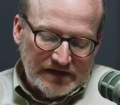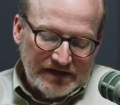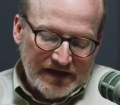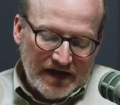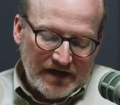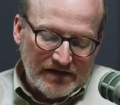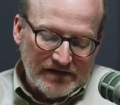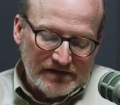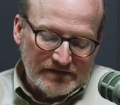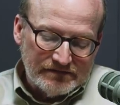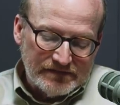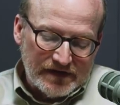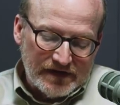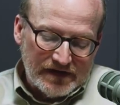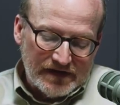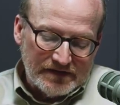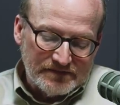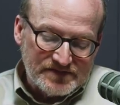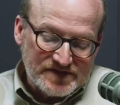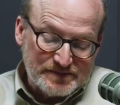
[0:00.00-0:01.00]
Now, um,
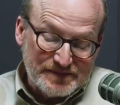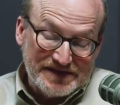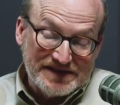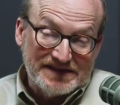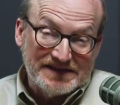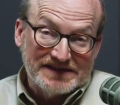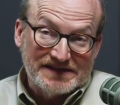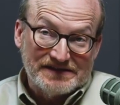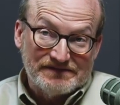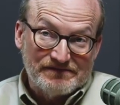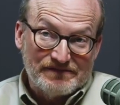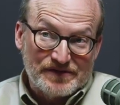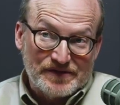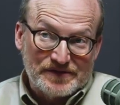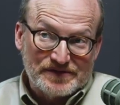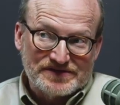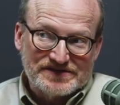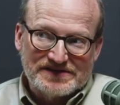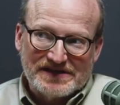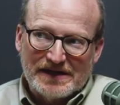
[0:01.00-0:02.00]
um speaking of
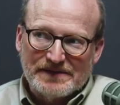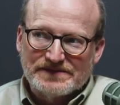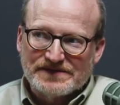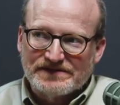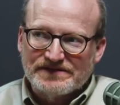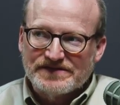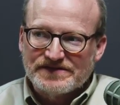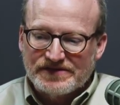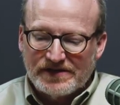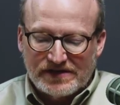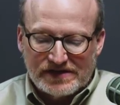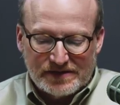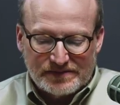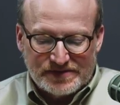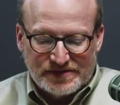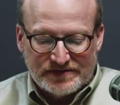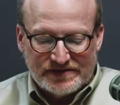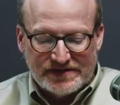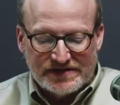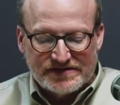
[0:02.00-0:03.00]
those types of startups,
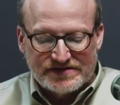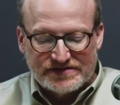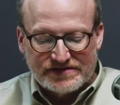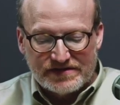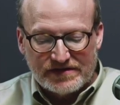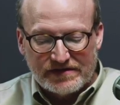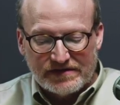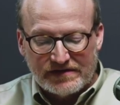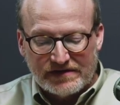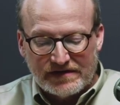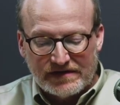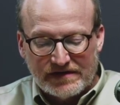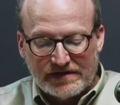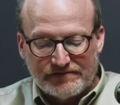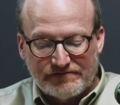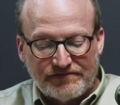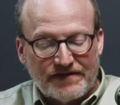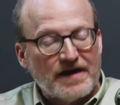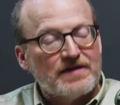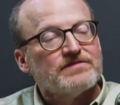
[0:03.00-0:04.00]
you did start uh,
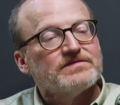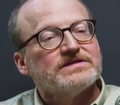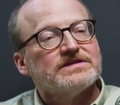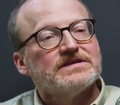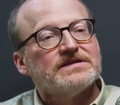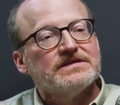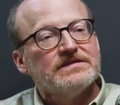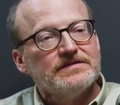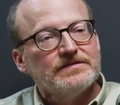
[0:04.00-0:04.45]
founded.